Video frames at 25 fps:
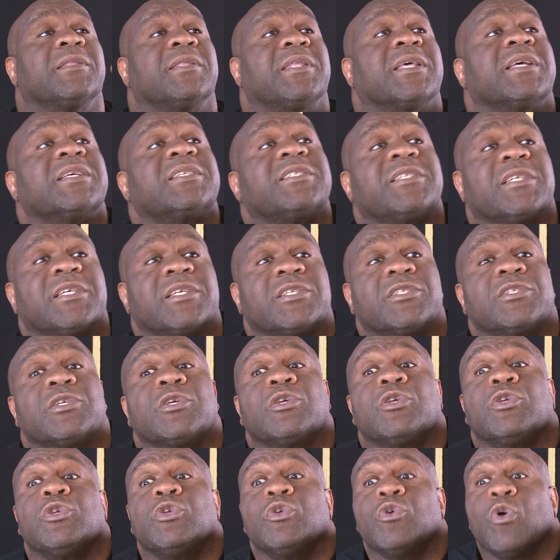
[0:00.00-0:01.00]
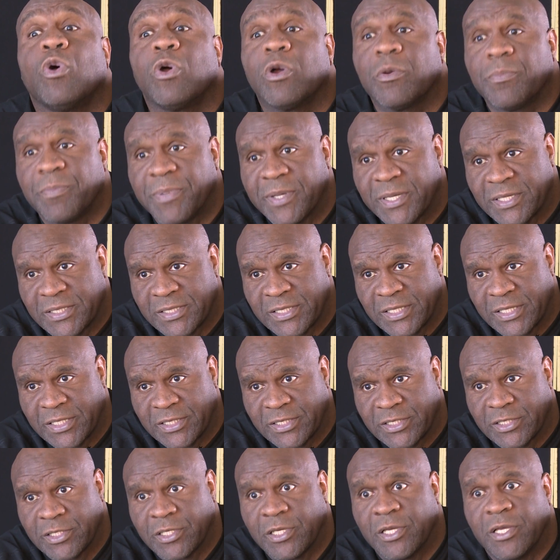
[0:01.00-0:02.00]
This is your
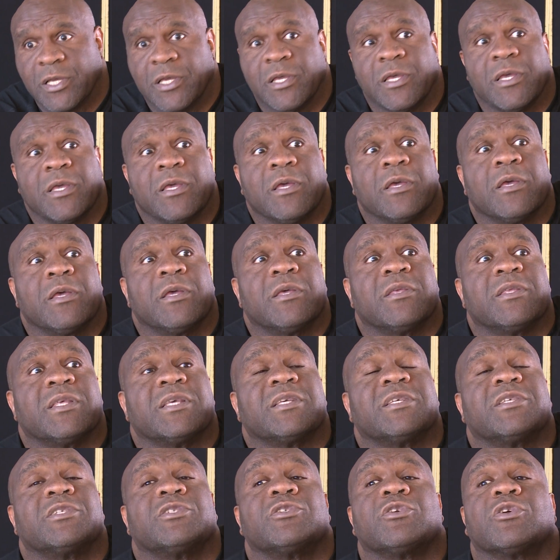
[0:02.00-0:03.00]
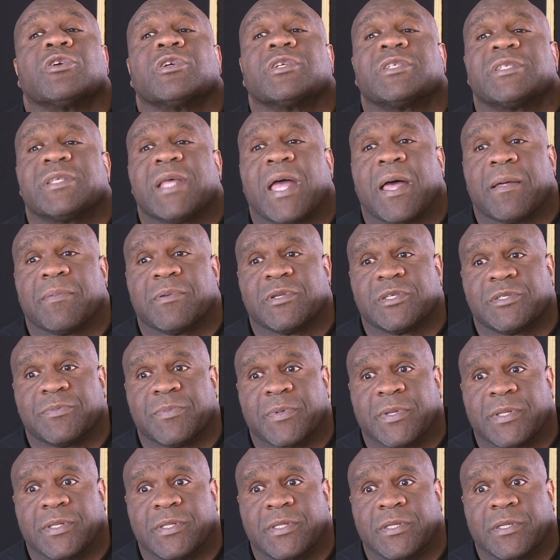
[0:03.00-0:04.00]
business. This is your
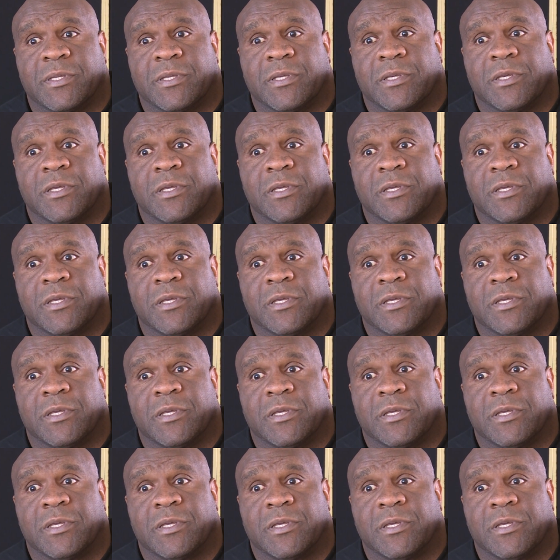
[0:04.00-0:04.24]
establishment.